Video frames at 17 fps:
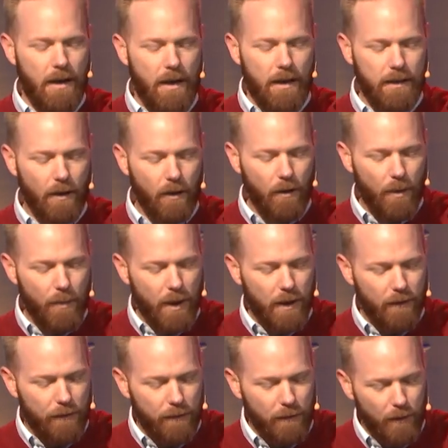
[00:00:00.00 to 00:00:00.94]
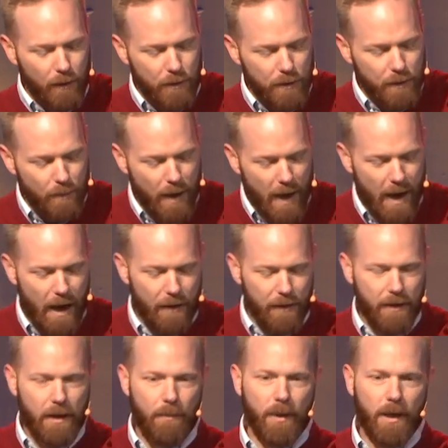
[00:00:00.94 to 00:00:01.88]
I did a little bit of loose
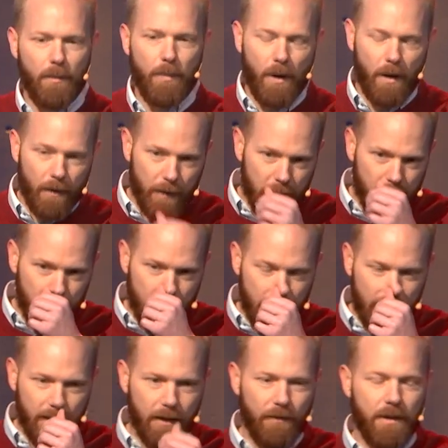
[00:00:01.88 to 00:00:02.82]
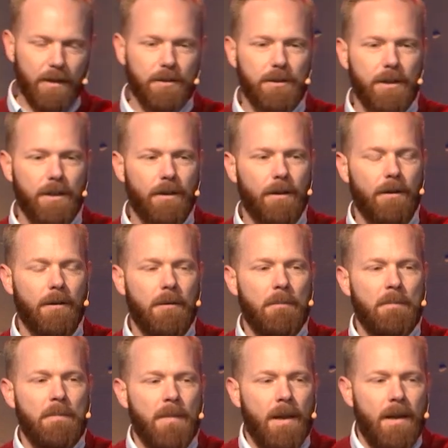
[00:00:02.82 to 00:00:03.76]
math coming upon the end of this year,
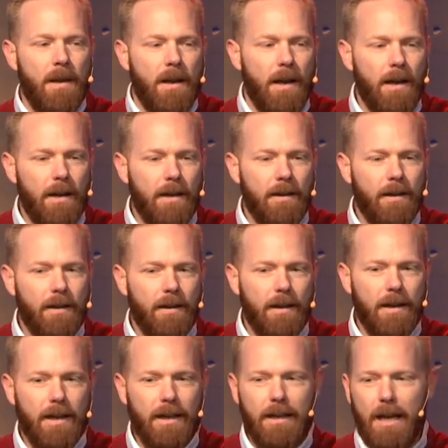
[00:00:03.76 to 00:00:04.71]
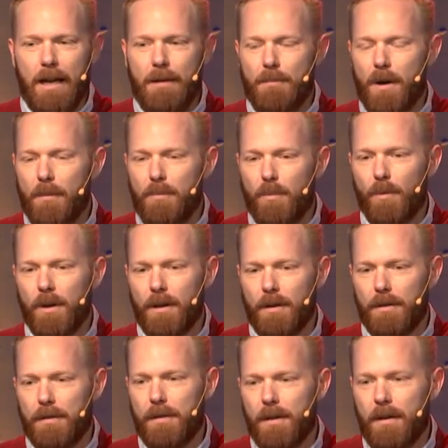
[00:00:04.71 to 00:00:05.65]
and I came up
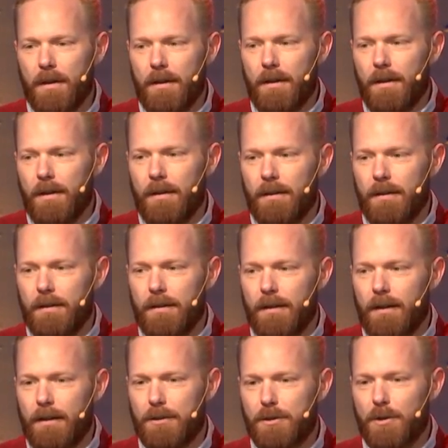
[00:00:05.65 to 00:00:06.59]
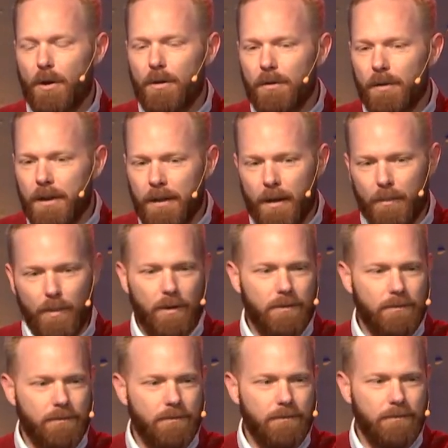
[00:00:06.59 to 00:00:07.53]
with a startling number.
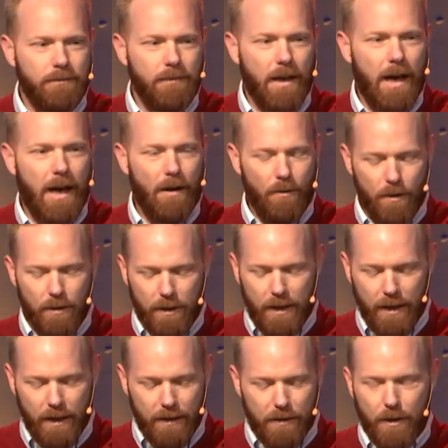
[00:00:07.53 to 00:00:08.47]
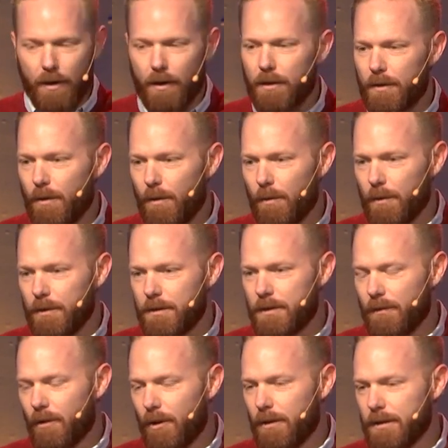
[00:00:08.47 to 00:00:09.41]
Our kids' curtain holders,
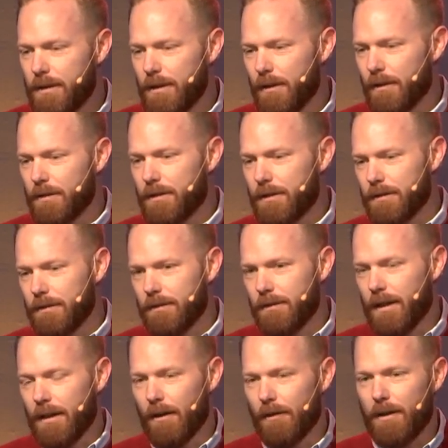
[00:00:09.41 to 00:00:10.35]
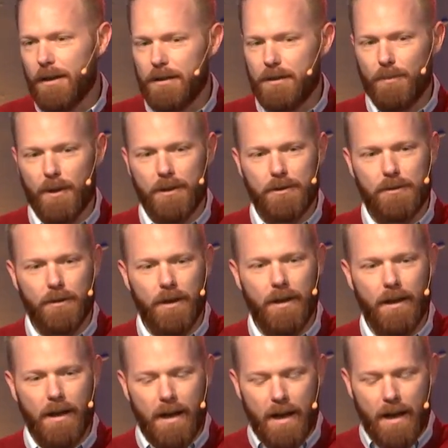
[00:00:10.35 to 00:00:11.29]
the volunteers in our kids'
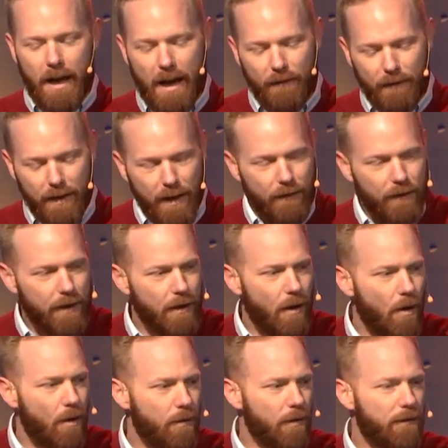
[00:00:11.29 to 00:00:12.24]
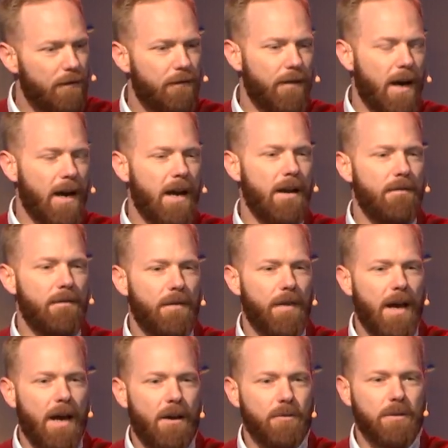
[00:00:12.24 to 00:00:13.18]
ministry, have given over
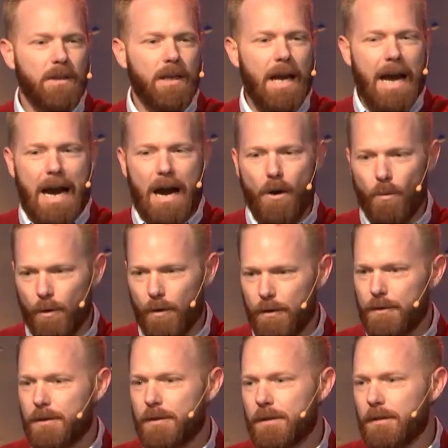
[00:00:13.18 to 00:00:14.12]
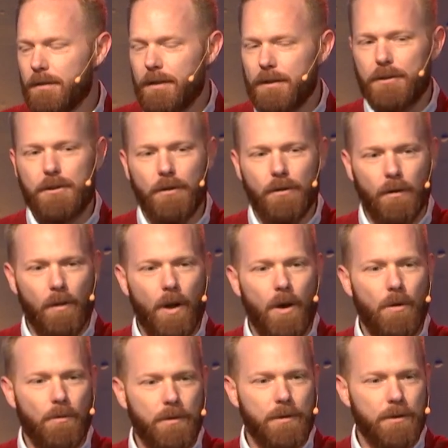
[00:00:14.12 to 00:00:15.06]
5,000 hours this year
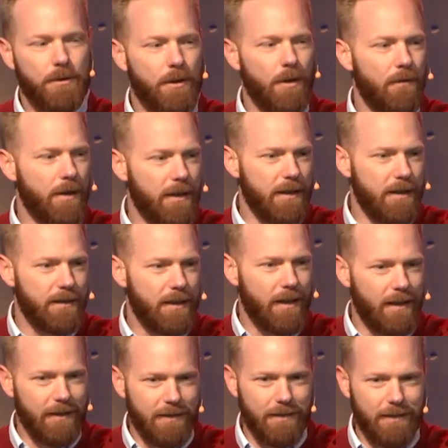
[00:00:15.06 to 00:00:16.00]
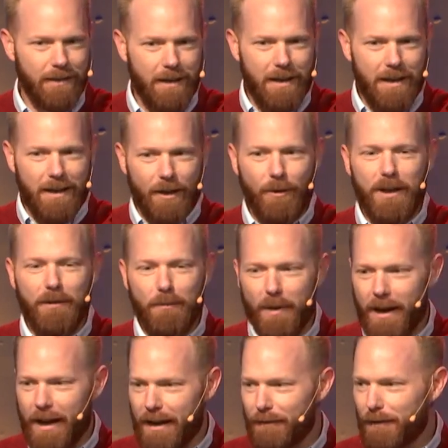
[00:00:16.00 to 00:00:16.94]
alone to serving these kids. Can we give them
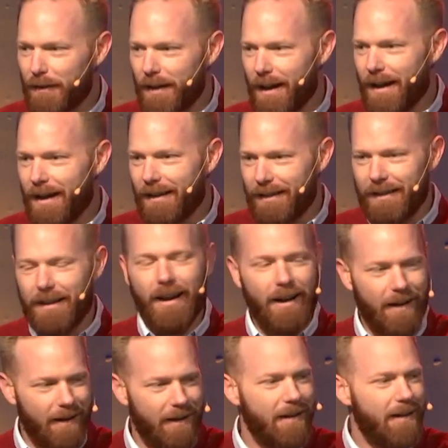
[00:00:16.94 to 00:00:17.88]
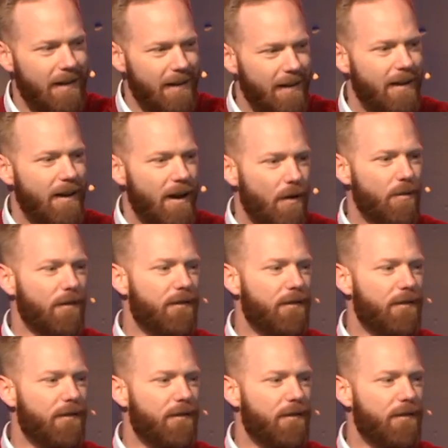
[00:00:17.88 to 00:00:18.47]
a hand for that? Yeah. Over